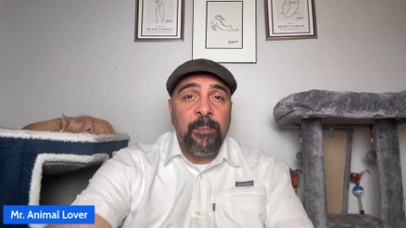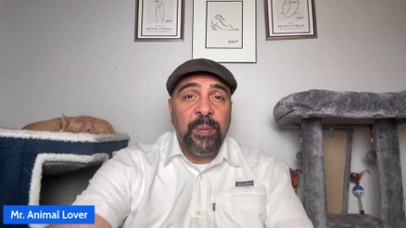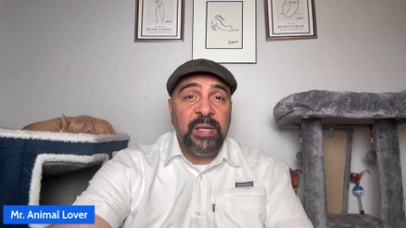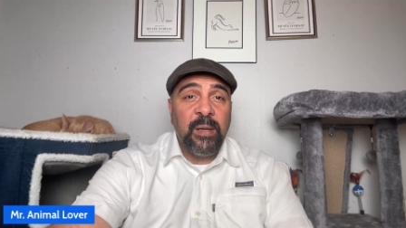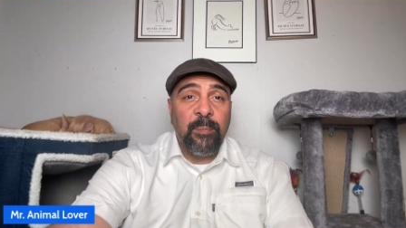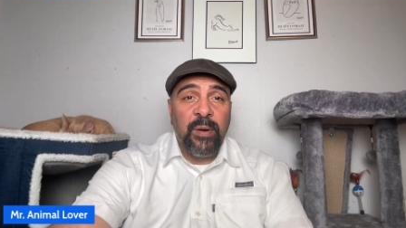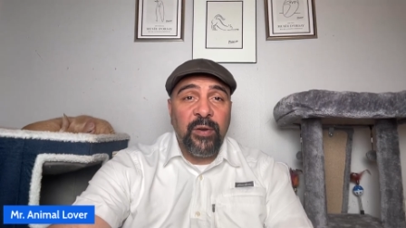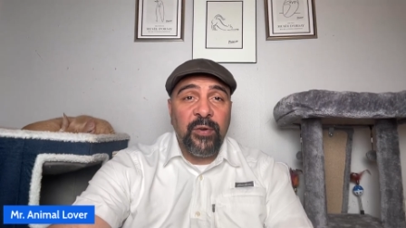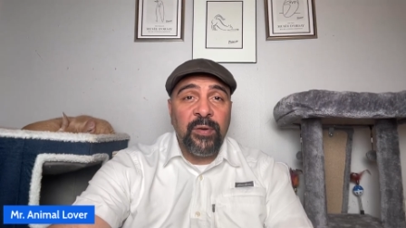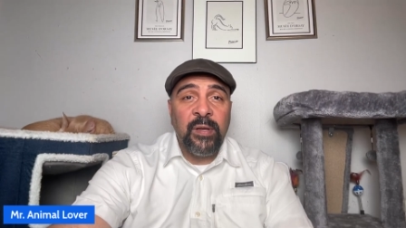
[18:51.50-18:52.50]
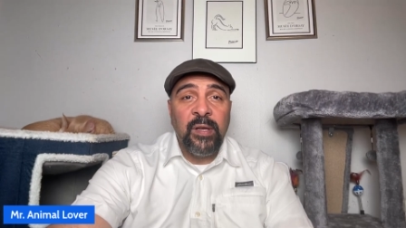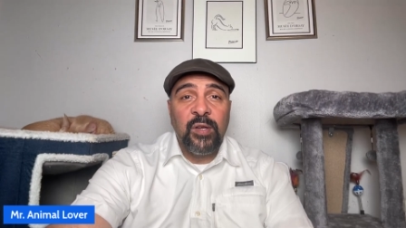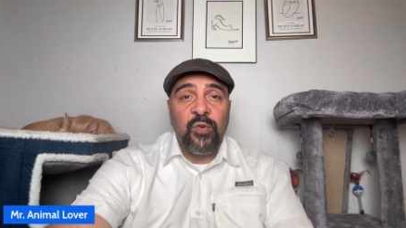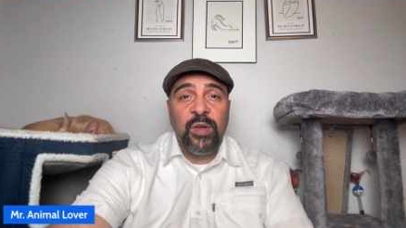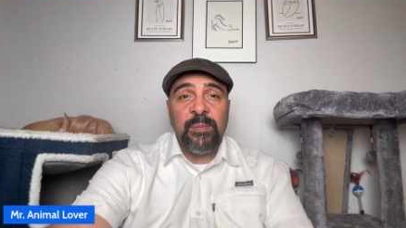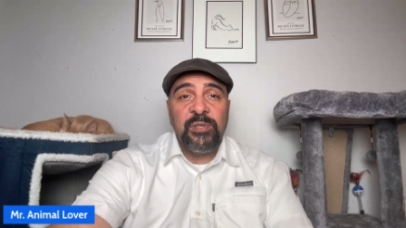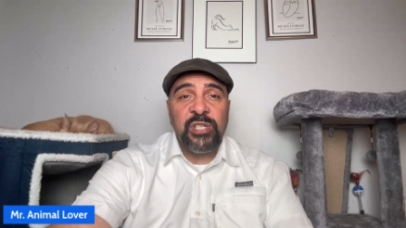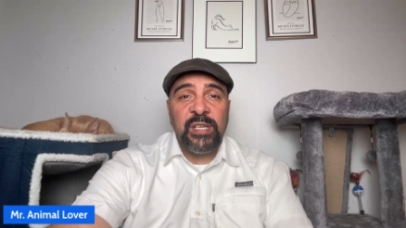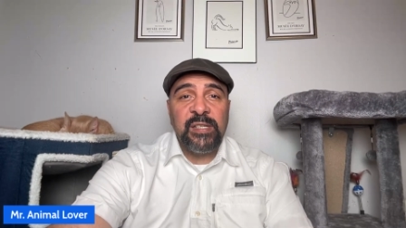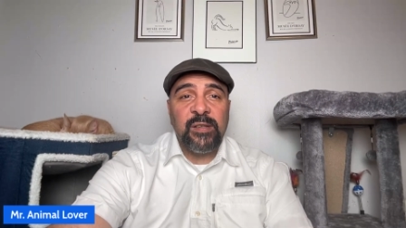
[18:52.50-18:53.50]
peanut butter, cream
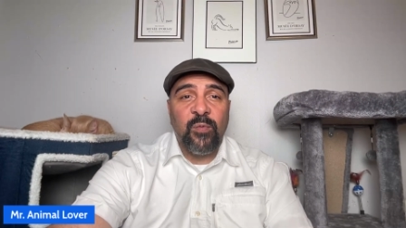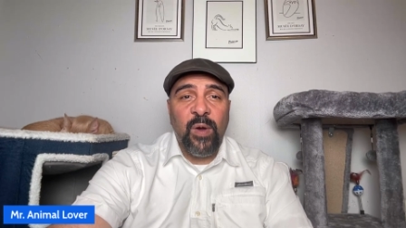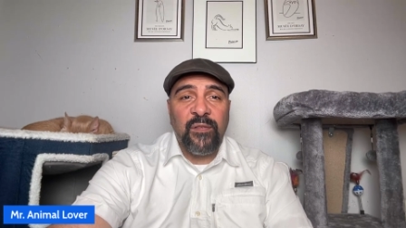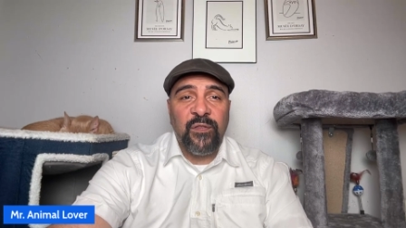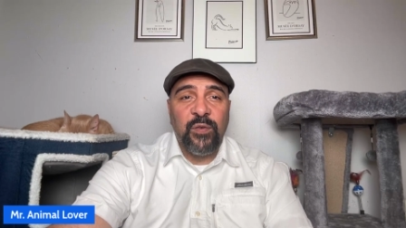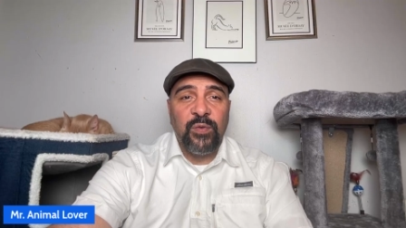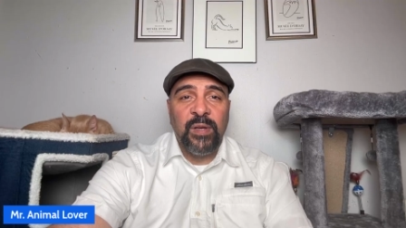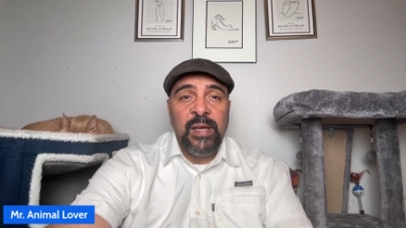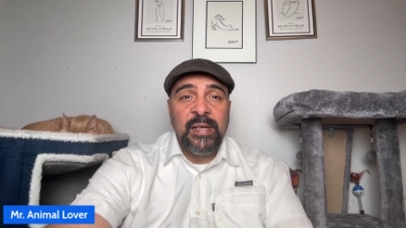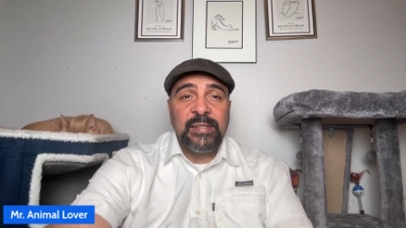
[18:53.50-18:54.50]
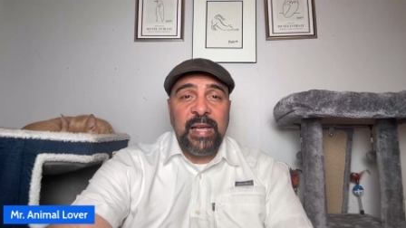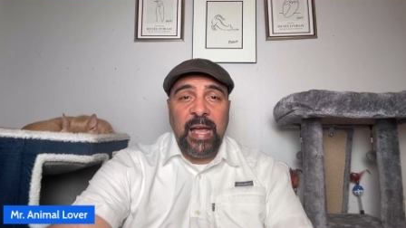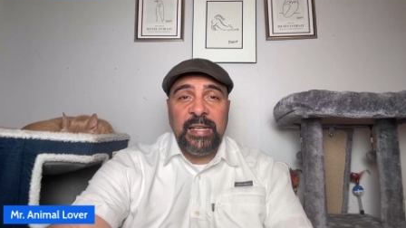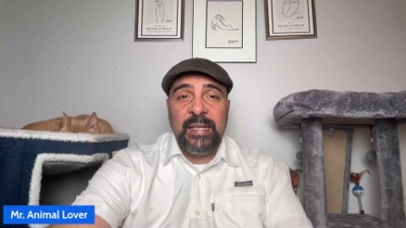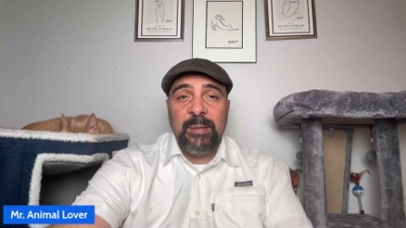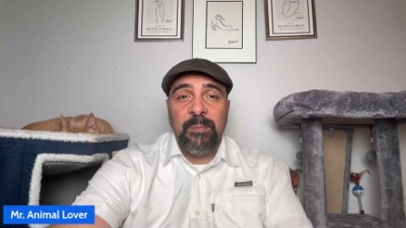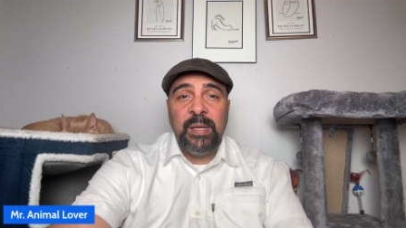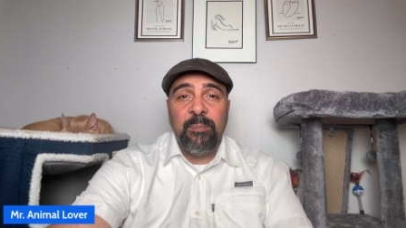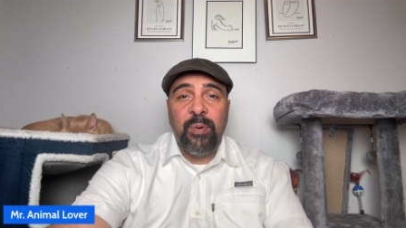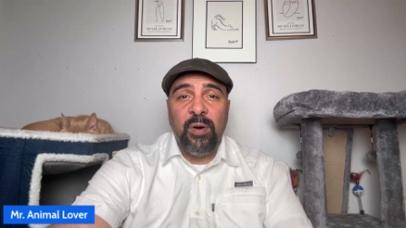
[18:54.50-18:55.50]
cheese or wet food, tiny
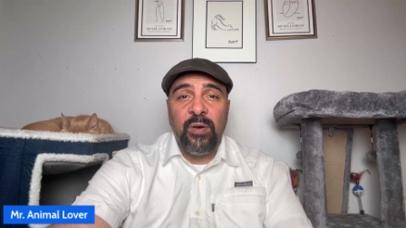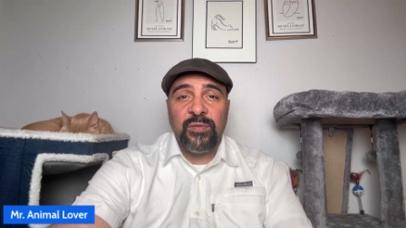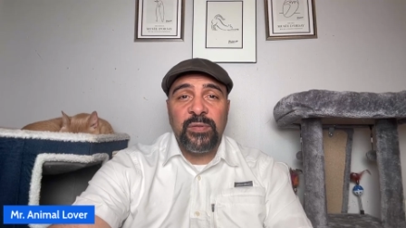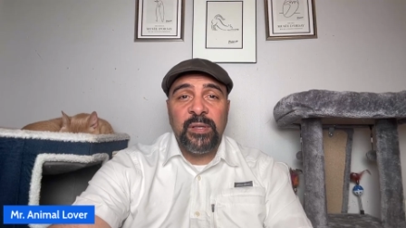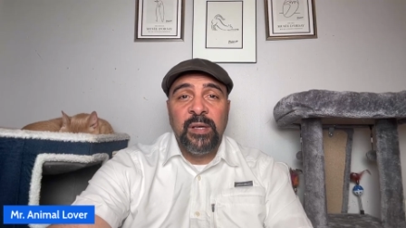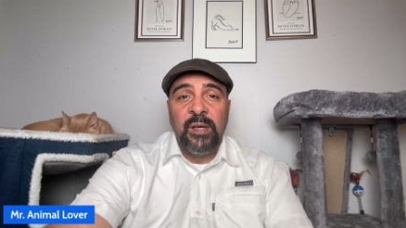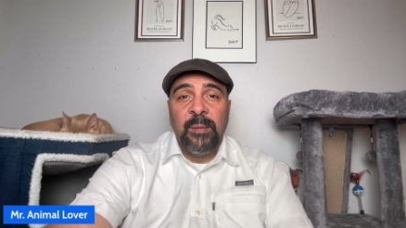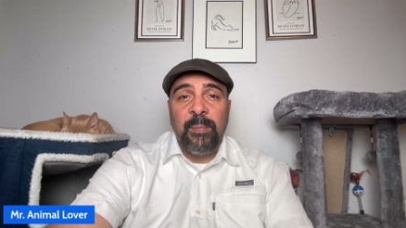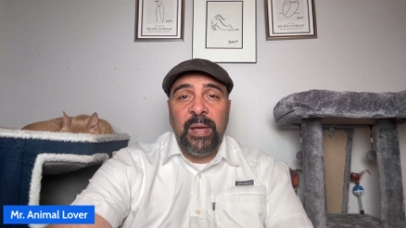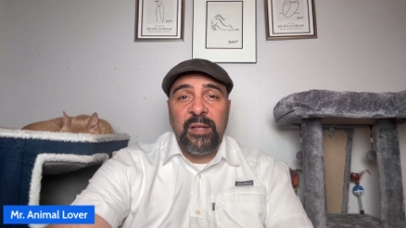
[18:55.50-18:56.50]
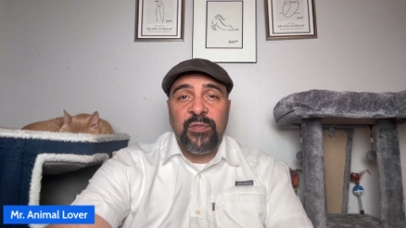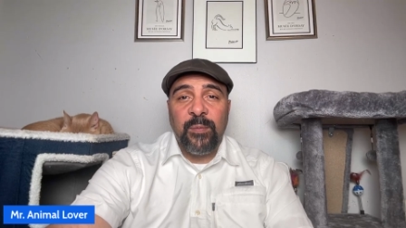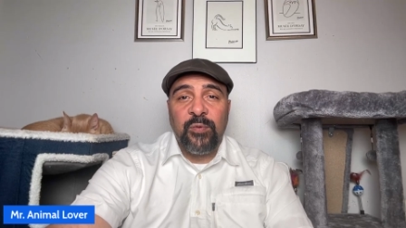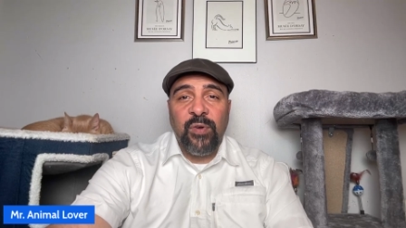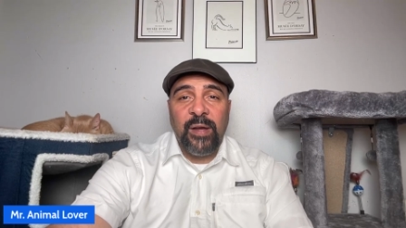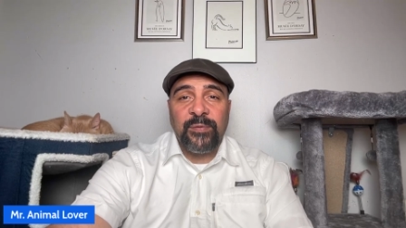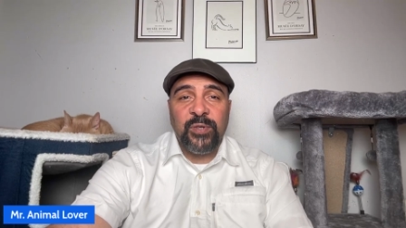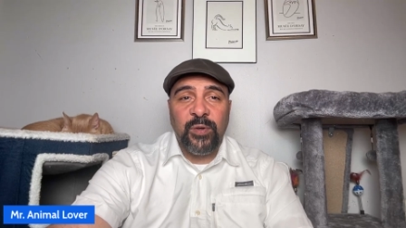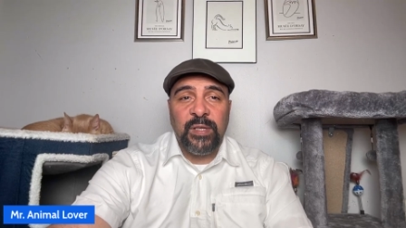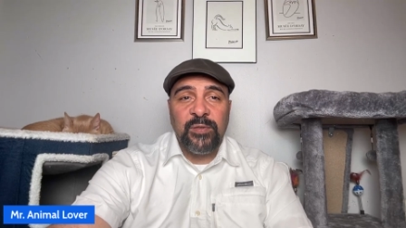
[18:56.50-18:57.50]
meatballs made from ground
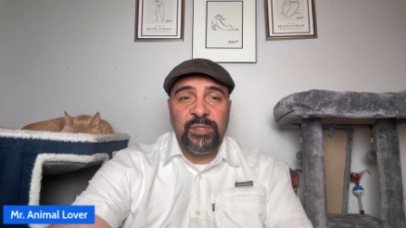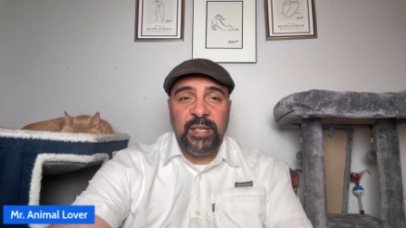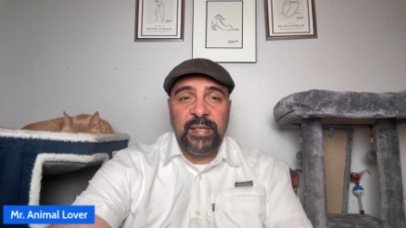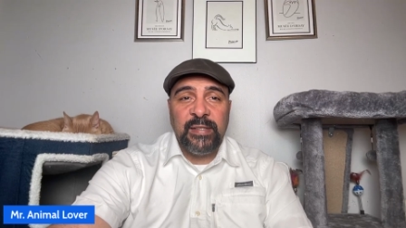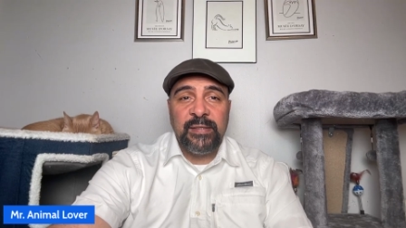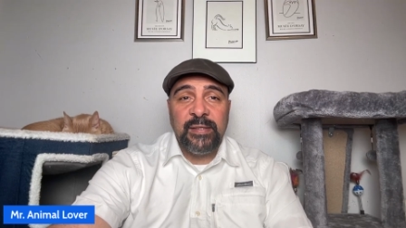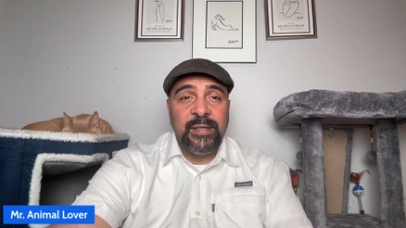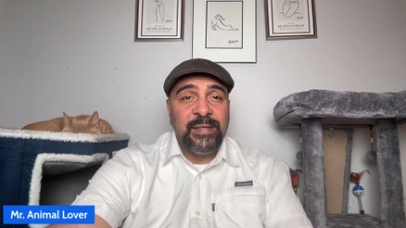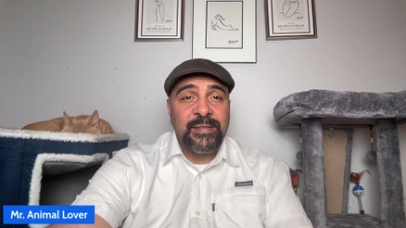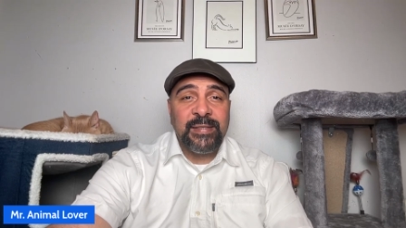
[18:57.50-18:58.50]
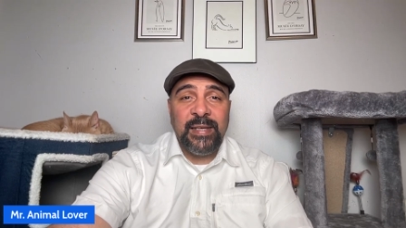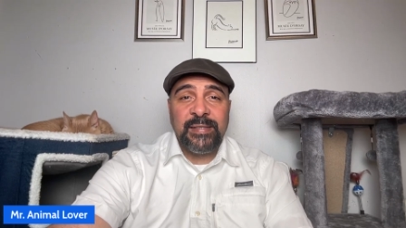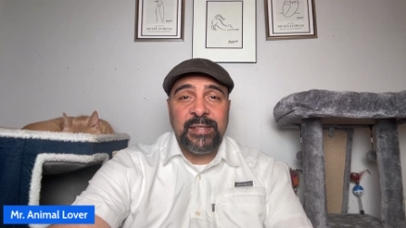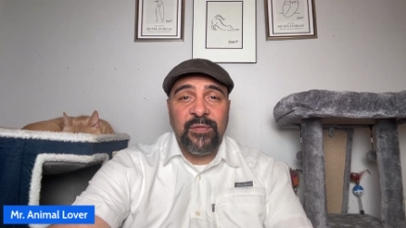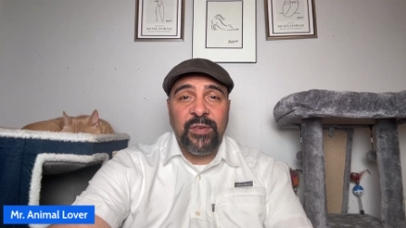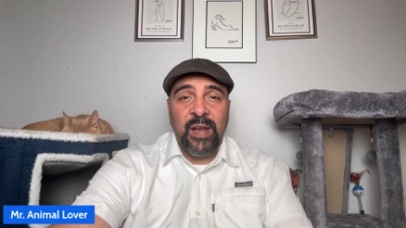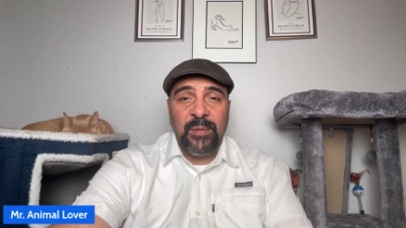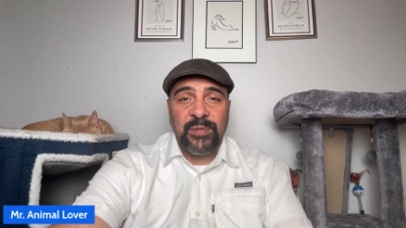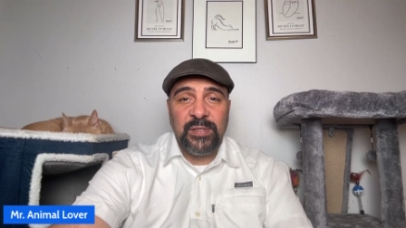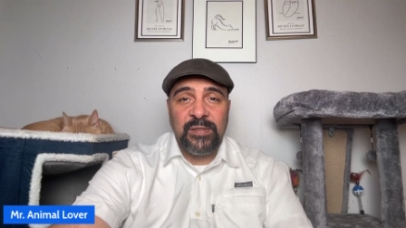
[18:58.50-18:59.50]
turkey or chicken. Test different
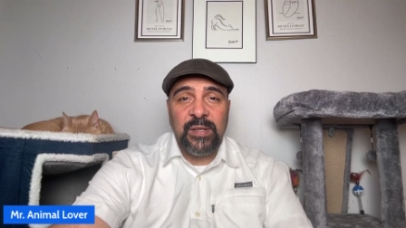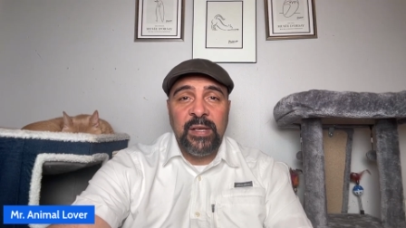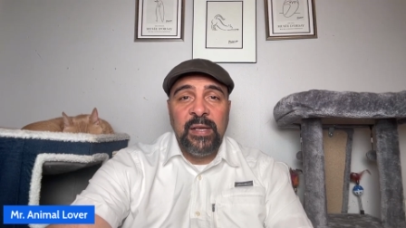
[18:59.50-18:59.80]
options